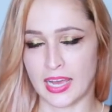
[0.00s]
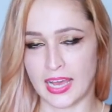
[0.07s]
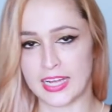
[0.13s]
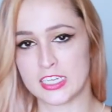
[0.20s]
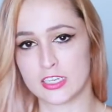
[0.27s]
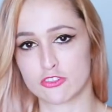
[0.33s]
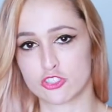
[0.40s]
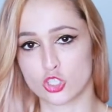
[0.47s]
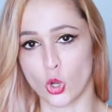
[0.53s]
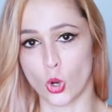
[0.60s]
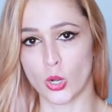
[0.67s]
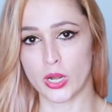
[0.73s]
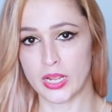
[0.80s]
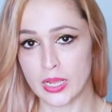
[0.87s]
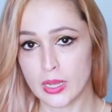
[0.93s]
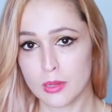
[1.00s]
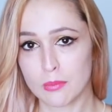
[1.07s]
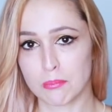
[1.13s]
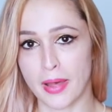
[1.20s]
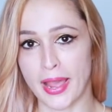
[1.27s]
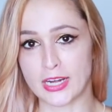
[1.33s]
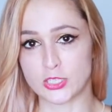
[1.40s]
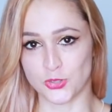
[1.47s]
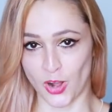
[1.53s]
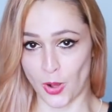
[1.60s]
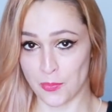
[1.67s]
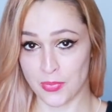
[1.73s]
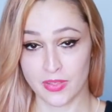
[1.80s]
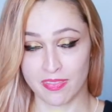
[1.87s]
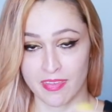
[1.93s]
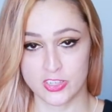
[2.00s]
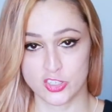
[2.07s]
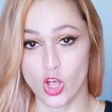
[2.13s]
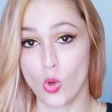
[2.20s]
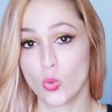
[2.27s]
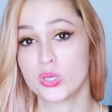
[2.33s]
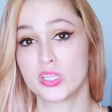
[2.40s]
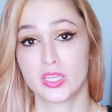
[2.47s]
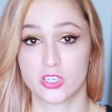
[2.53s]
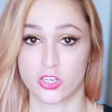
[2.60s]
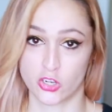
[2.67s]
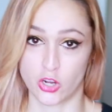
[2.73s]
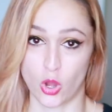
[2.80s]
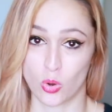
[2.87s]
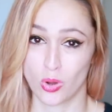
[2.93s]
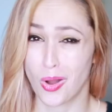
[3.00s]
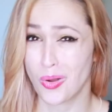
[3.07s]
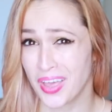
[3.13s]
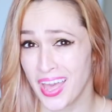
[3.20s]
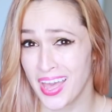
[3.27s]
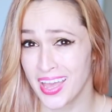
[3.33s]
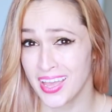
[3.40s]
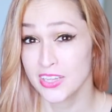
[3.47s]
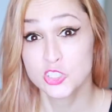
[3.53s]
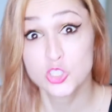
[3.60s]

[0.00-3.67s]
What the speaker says: End of story. Mic drop. That's all we need to know. Okay?